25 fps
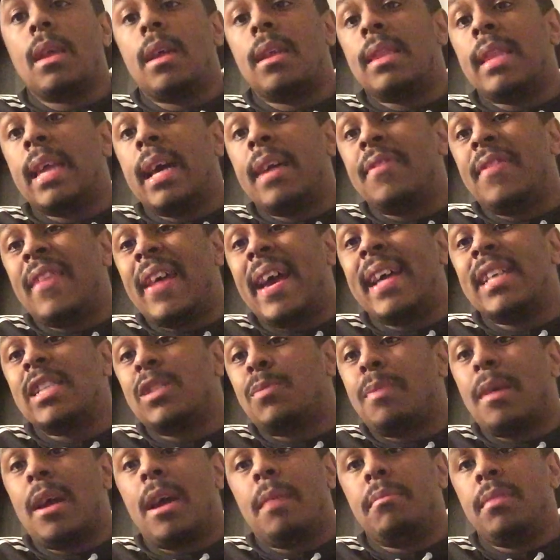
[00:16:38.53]
Now, that is
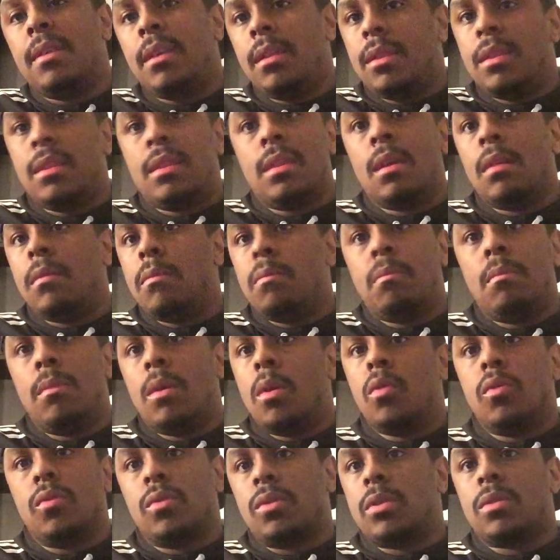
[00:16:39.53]
probably the
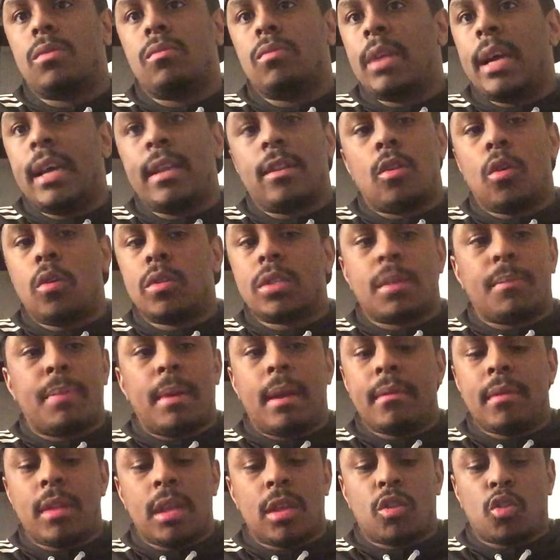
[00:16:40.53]
most, those are
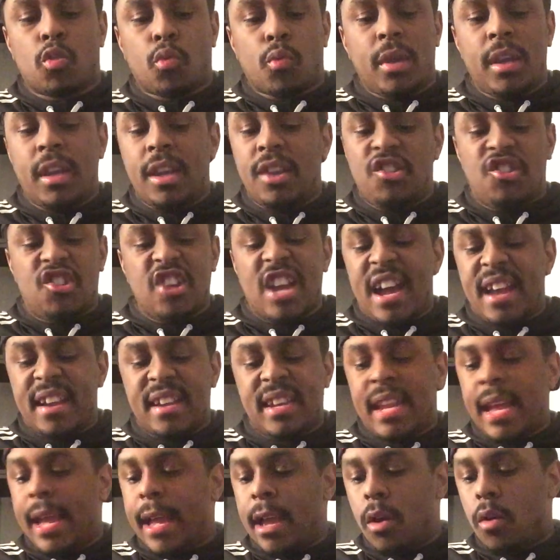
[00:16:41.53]
probably the three
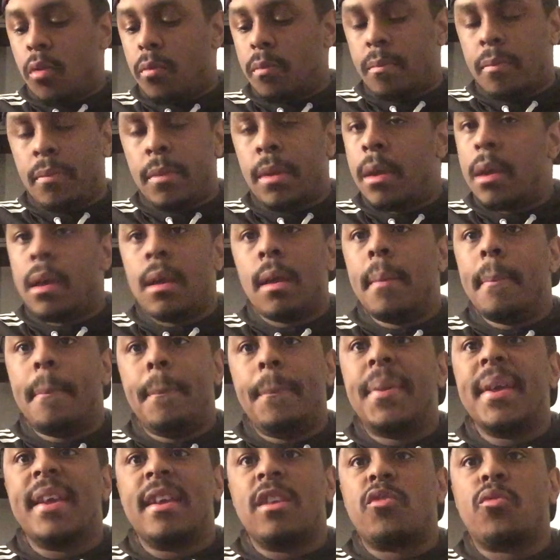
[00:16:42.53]
jot down
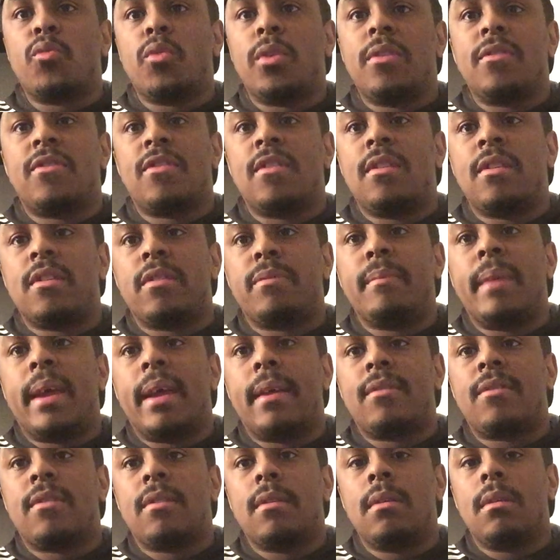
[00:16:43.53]
biggest winners of this
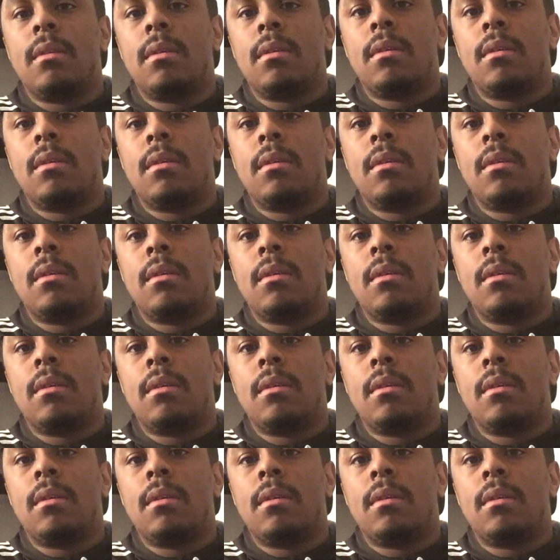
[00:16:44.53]
match.